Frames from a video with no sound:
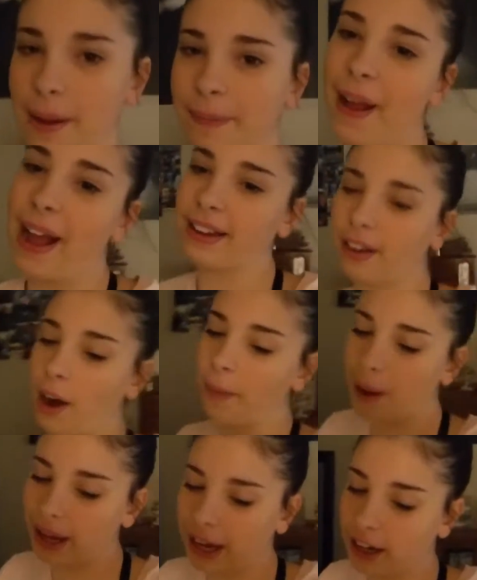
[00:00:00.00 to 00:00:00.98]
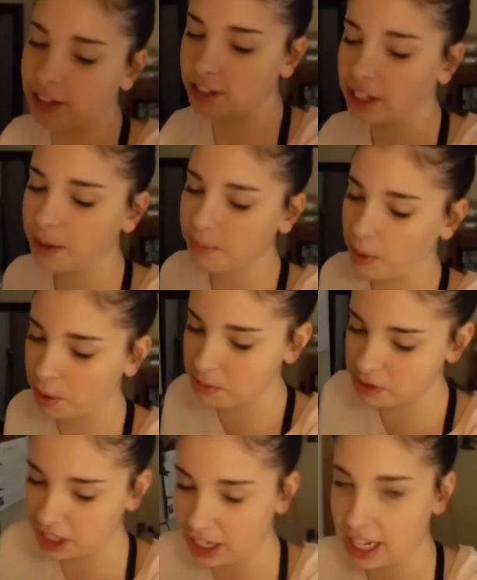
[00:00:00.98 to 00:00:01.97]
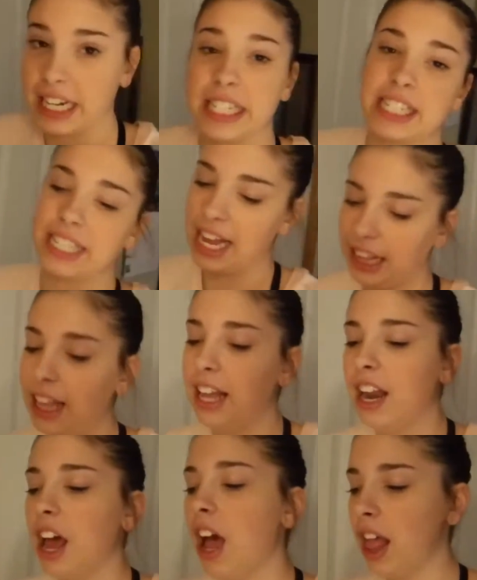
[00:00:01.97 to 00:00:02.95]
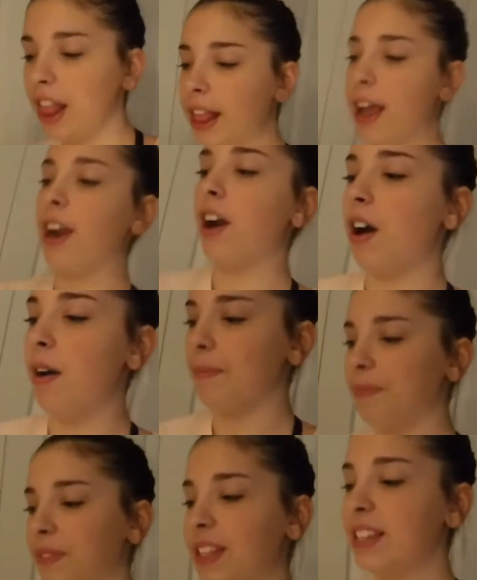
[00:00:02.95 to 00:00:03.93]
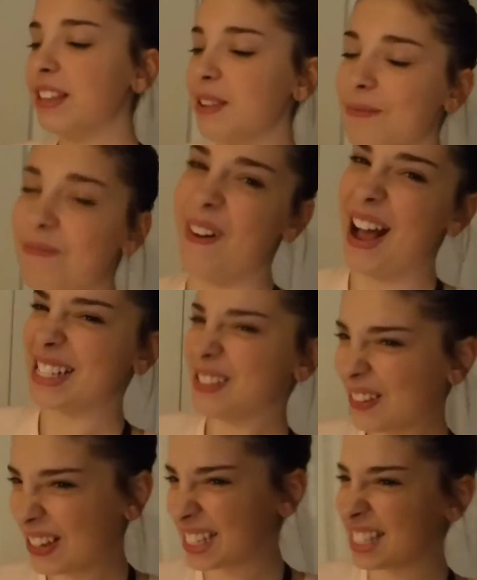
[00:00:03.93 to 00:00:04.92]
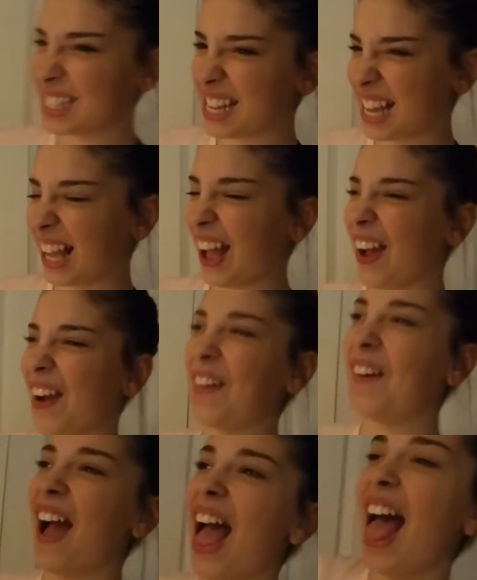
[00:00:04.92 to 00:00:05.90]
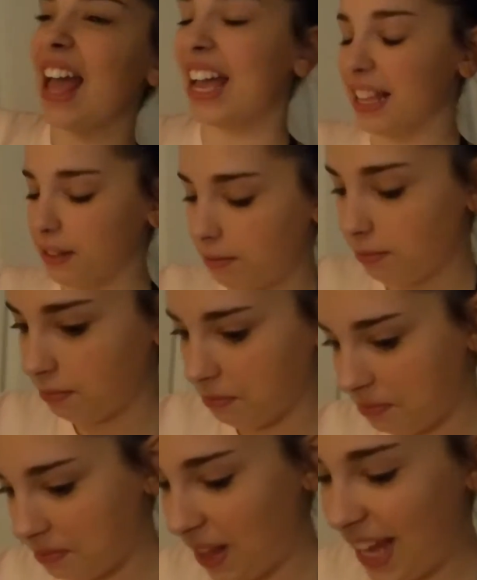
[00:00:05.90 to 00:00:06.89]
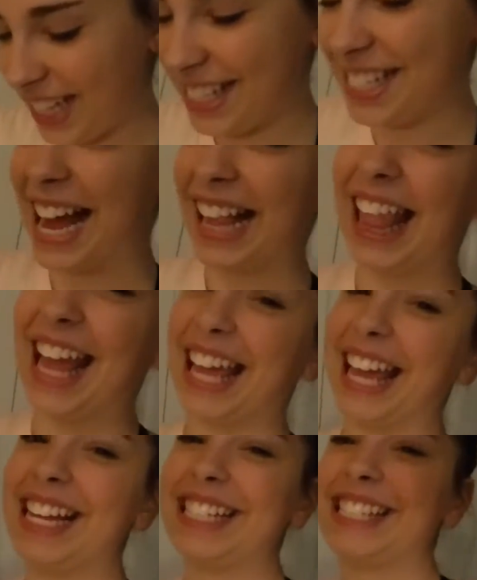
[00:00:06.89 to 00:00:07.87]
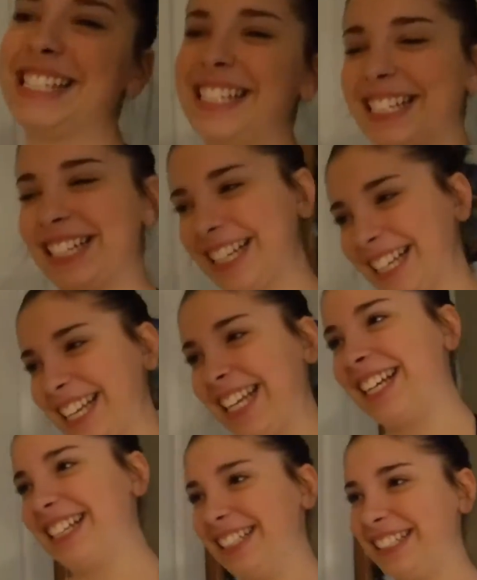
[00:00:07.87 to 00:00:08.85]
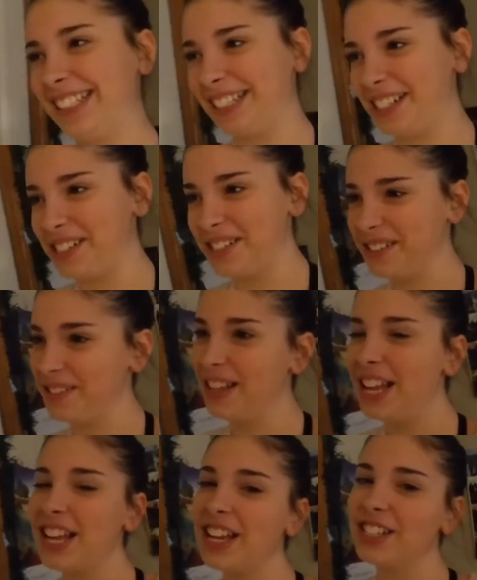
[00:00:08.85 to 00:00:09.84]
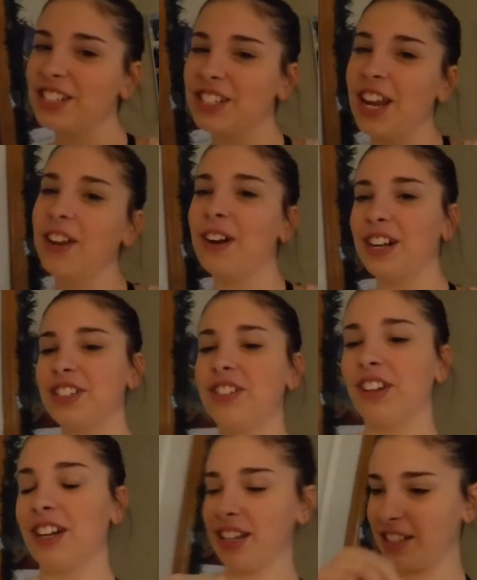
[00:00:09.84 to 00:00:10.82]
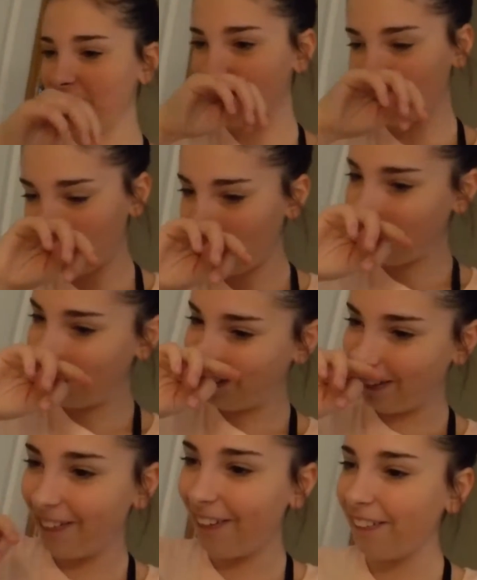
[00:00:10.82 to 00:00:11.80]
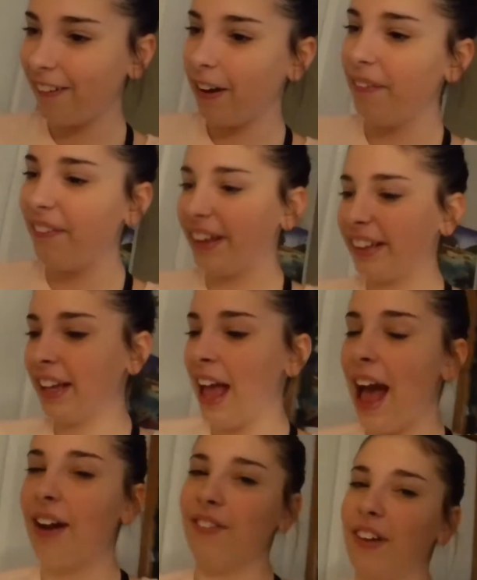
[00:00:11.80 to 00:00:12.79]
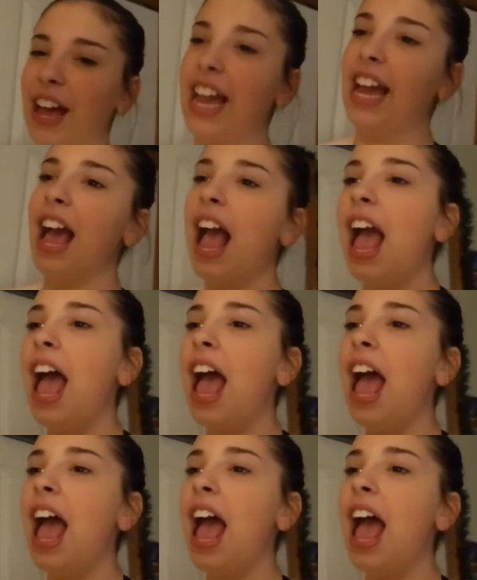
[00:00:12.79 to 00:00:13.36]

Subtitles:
got back. I got a chicken parmesan and a salad there. Isn't the best place to go? It's not like it's like a chain restaurant. It's just like a local like cafe.